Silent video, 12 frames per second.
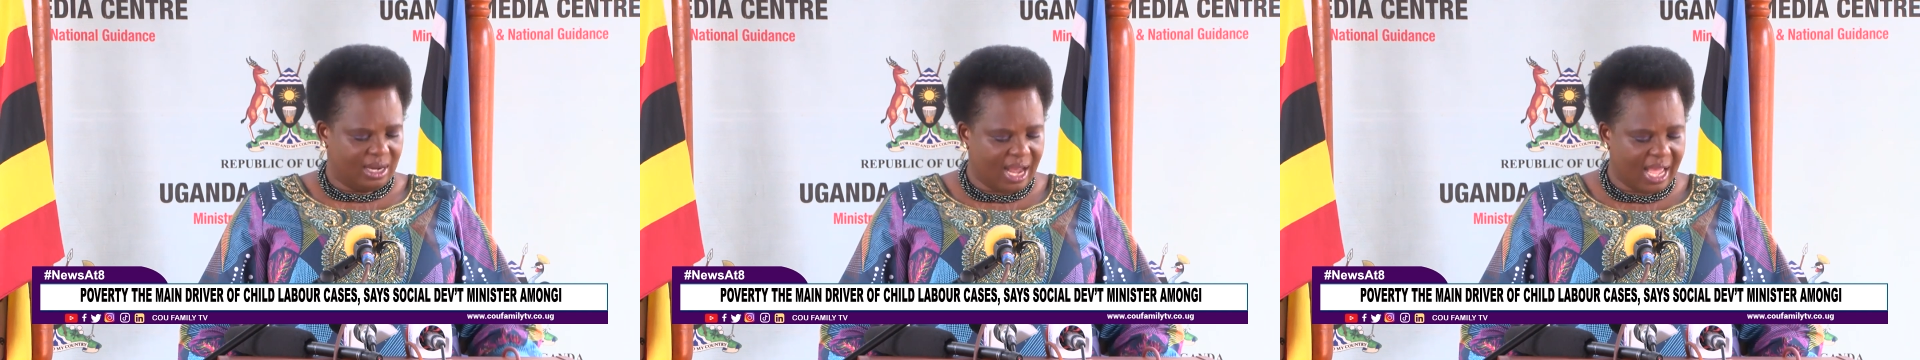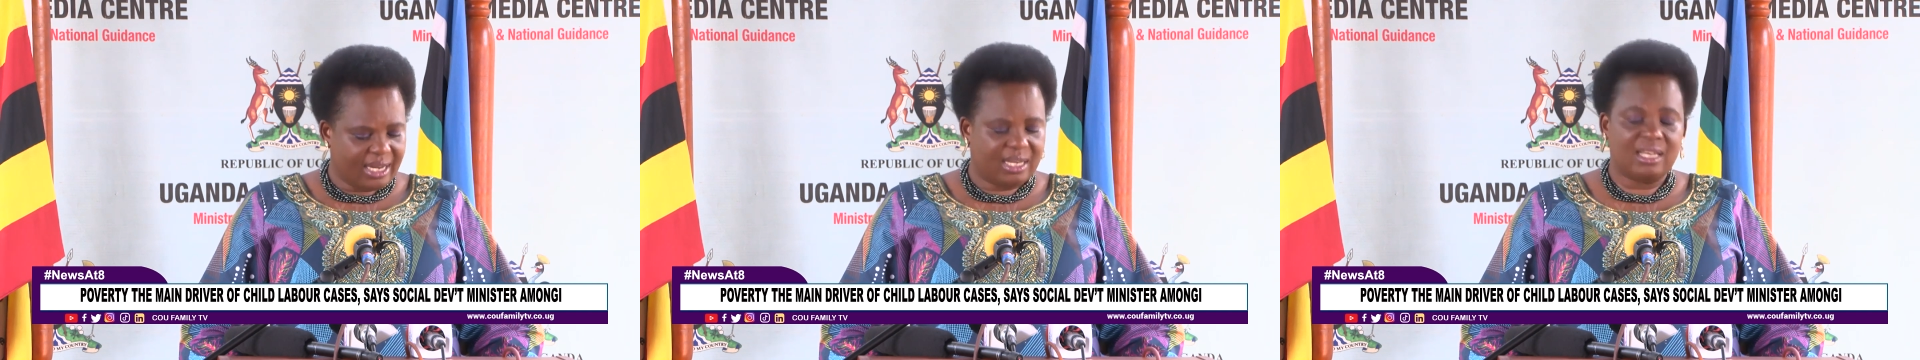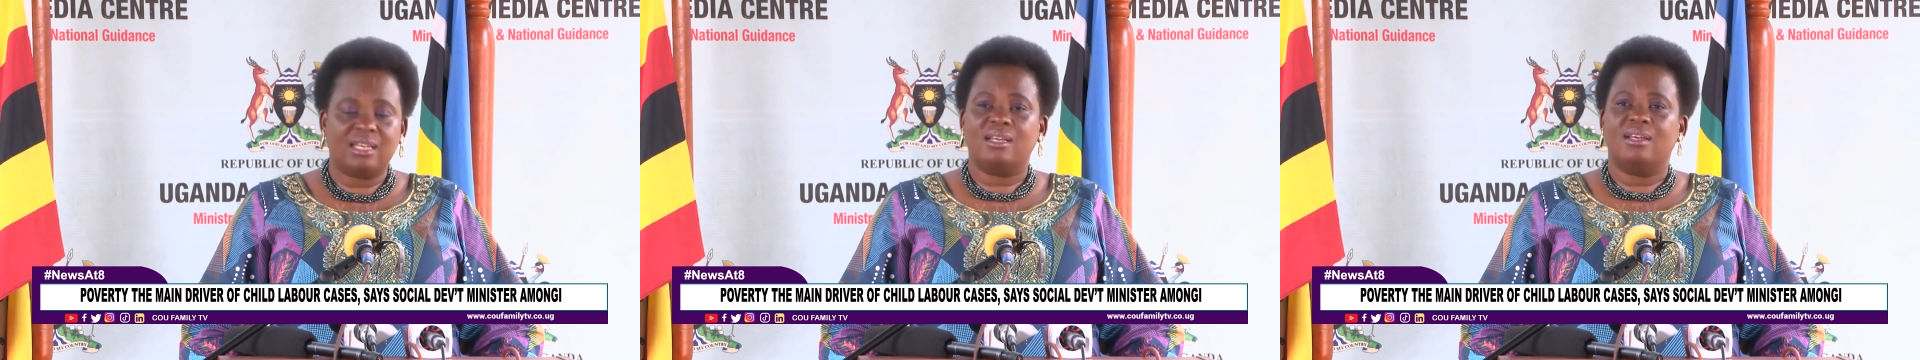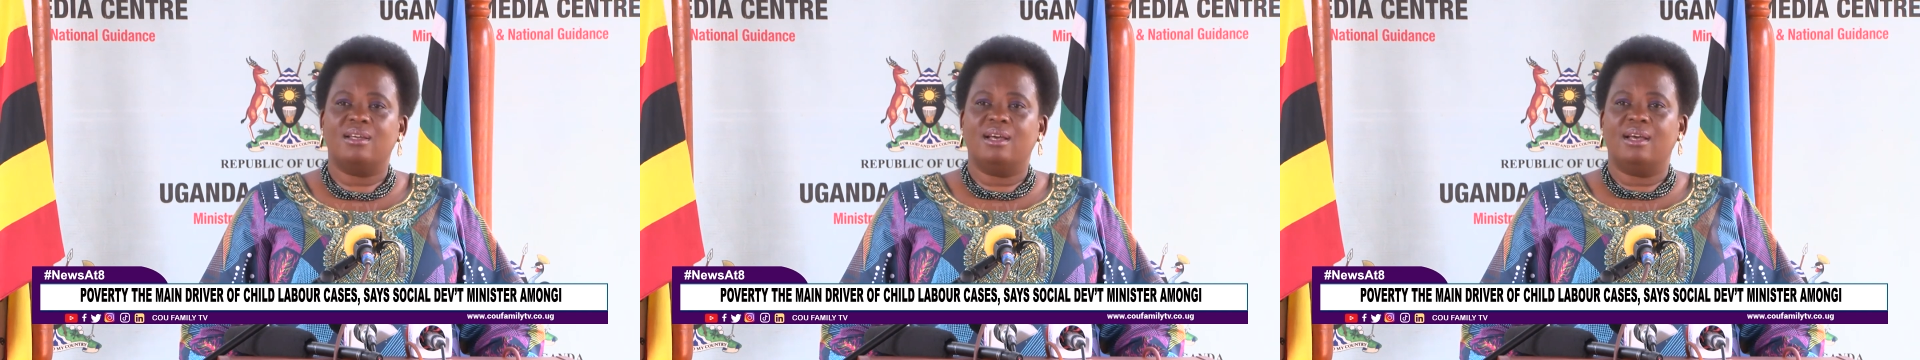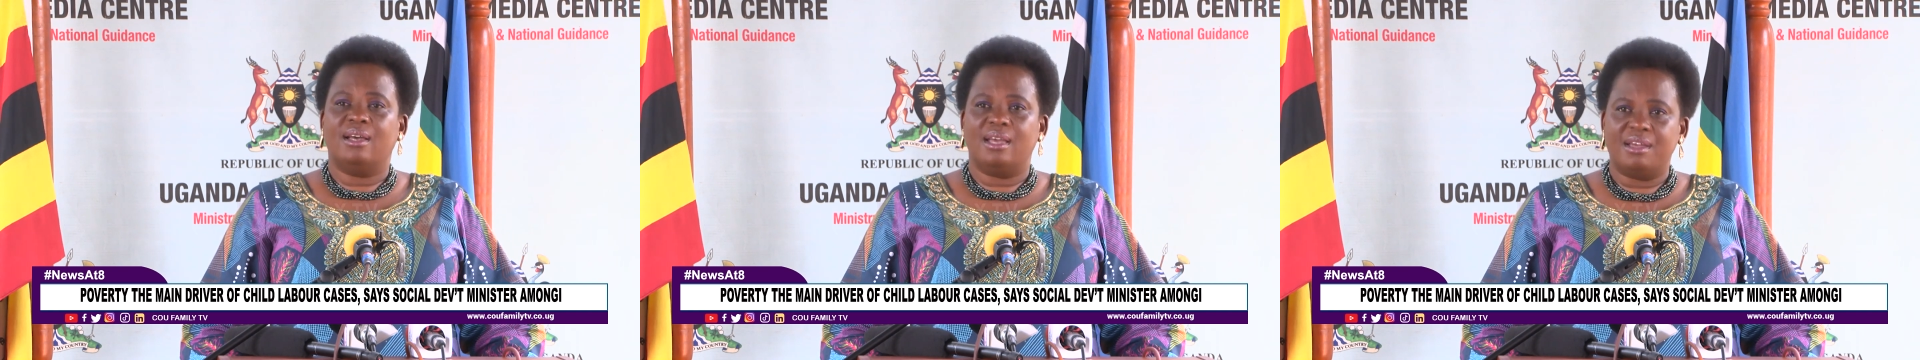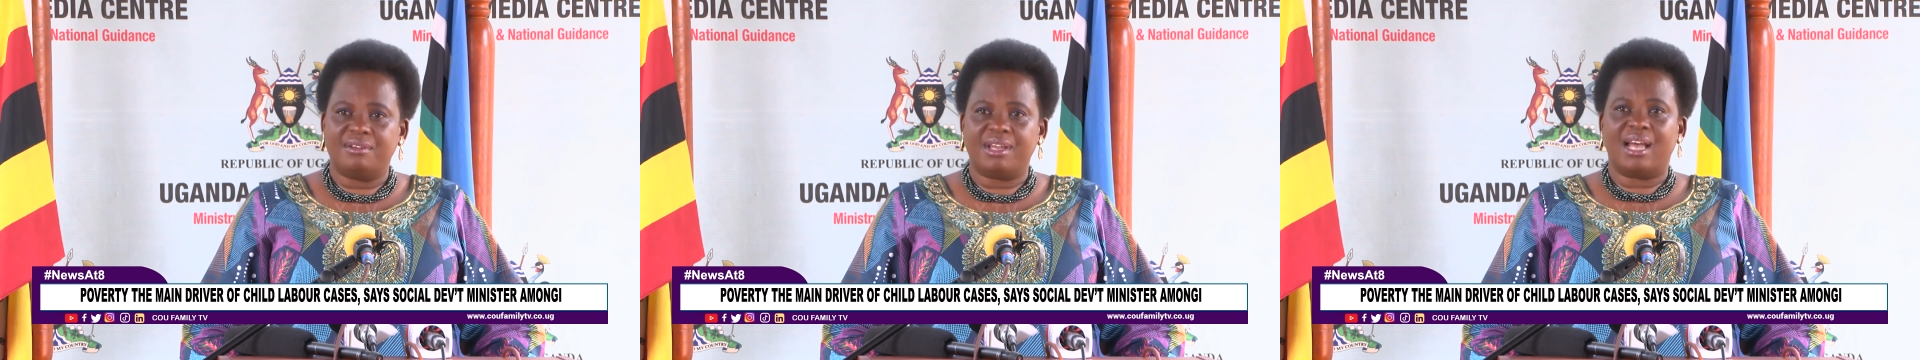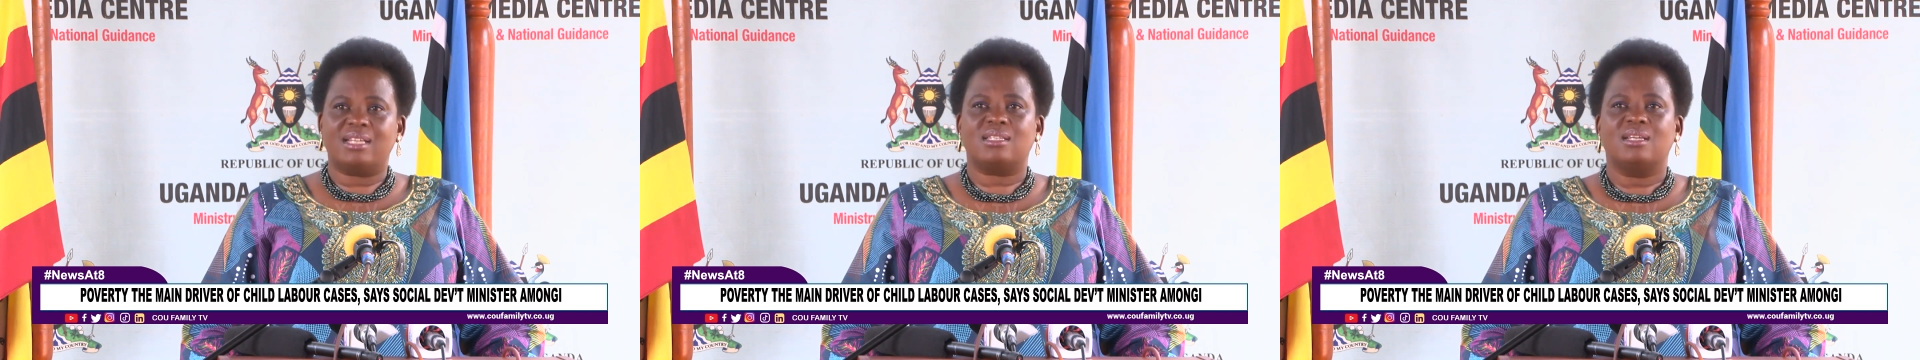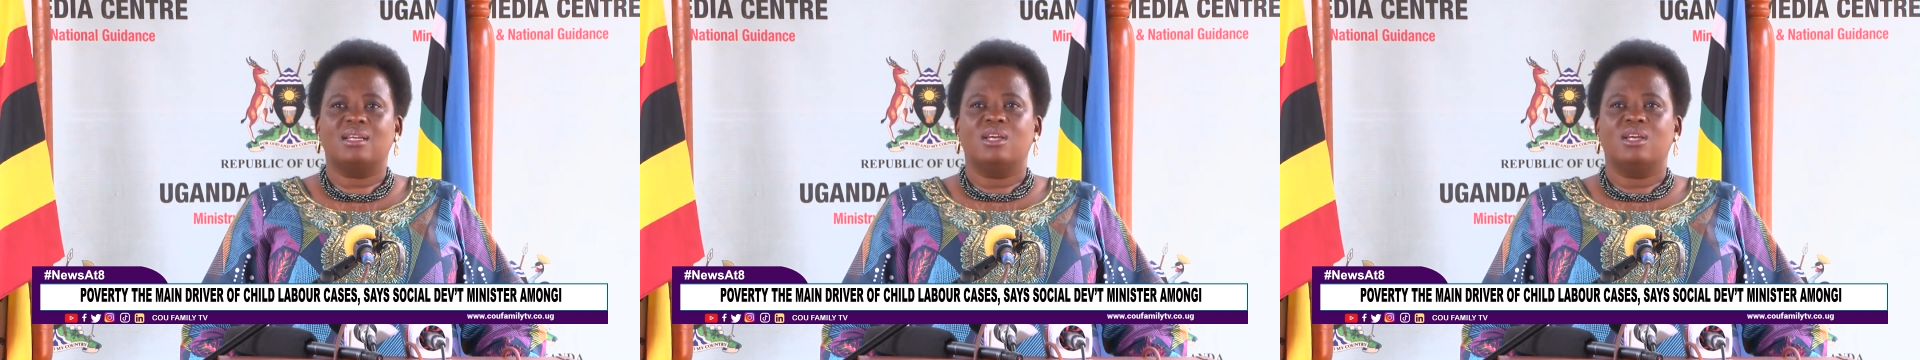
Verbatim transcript: landing uh, areas